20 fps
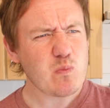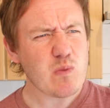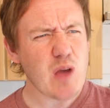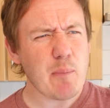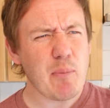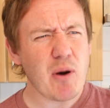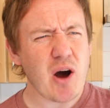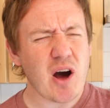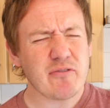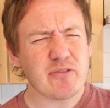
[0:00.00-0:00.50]

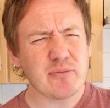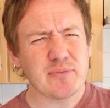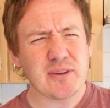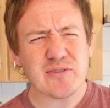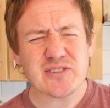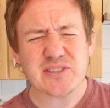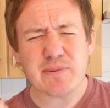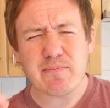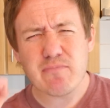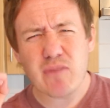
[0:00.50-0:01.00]
apart from
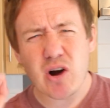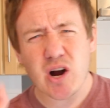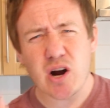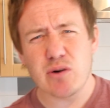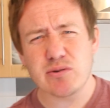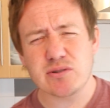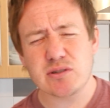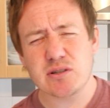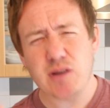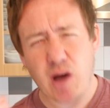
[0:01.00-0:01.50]
there is a
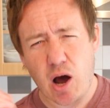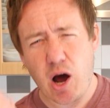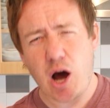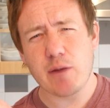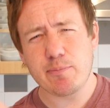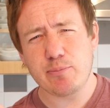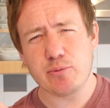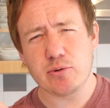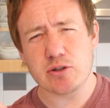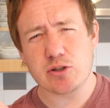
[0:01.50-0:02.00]
mild
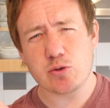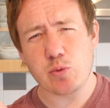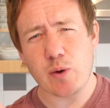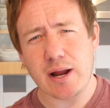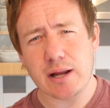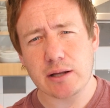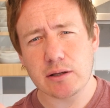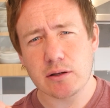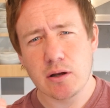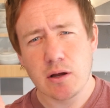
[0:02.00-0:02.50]
cardboard
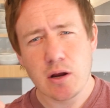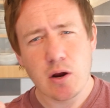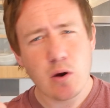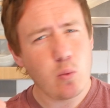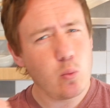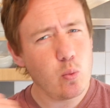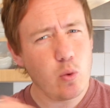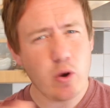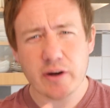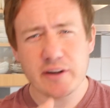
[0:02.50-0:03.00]
twang
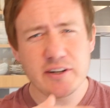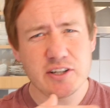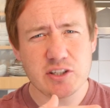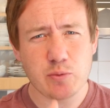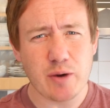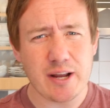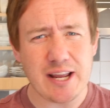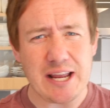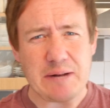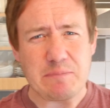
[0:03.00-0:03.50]
working its
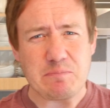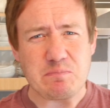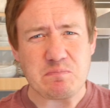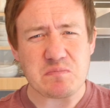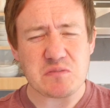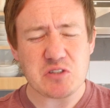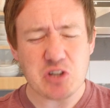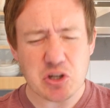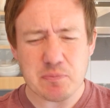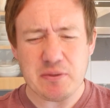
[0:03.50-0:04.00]
way in.
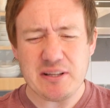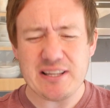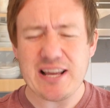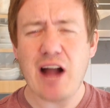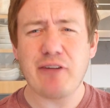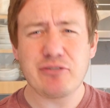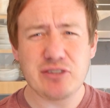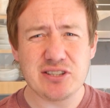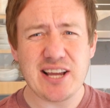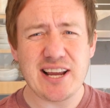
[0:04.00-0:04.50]
Could be the
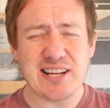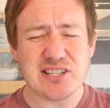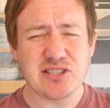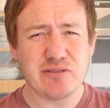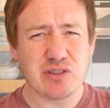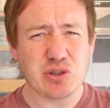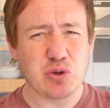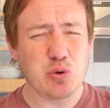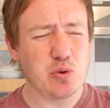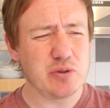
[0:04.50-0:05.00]
aftertaste
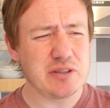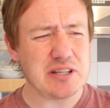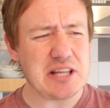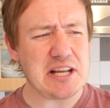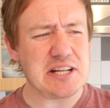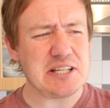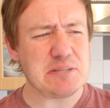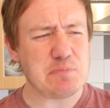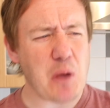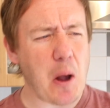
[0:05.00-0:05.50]
of the corn
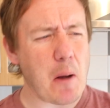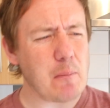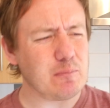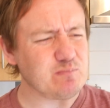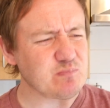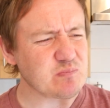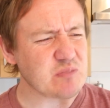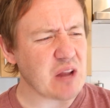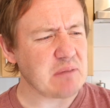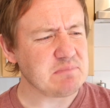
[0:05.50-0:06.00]
things,
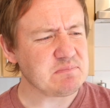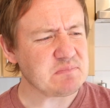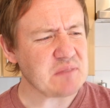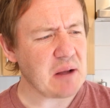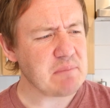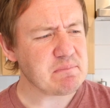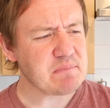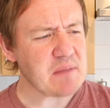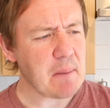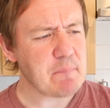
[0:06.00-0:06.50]
but
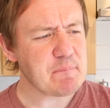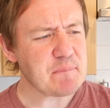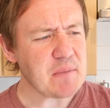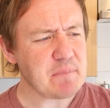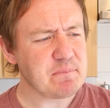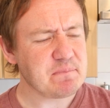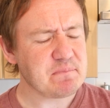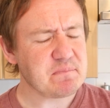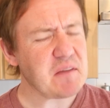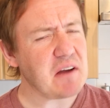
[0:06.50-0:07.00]

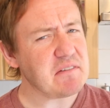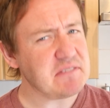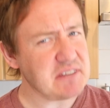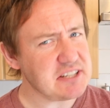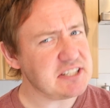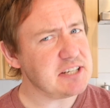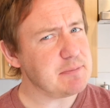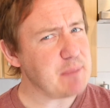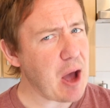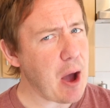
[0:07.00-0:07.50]
I've
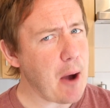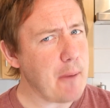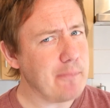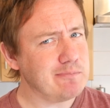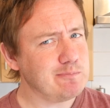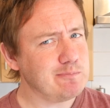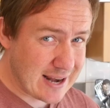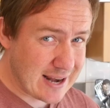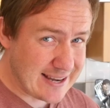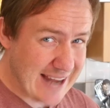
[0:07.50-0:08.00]
tasted better.
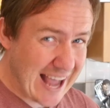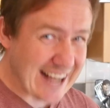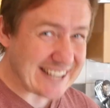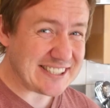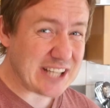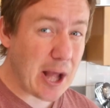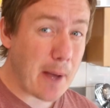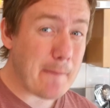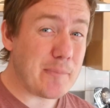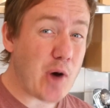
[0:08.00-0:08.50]

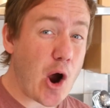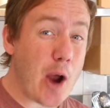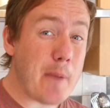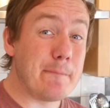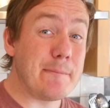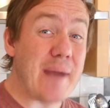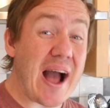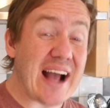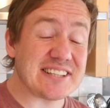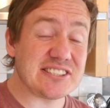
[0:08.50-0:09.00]
Next up by
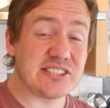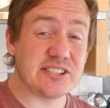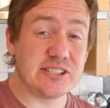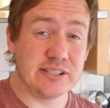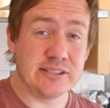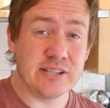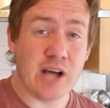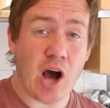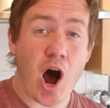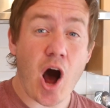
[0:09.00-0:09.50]

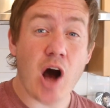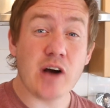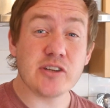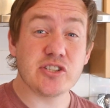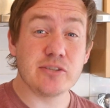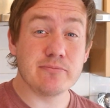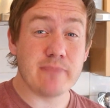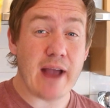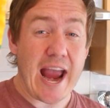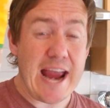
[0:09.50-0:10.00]
Baxton are
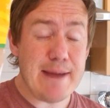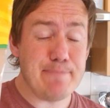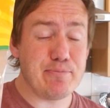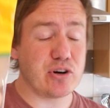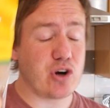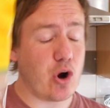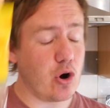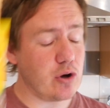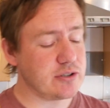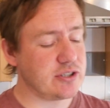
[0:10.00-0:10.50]
some
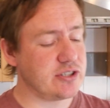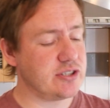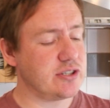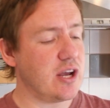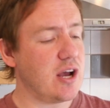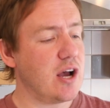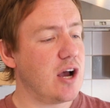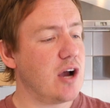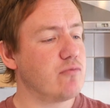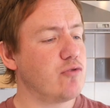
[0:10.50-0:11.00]
apricots.
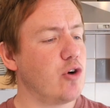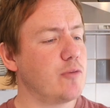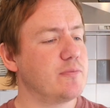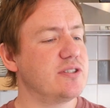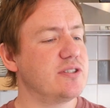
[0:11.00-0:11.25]
Uh, Rob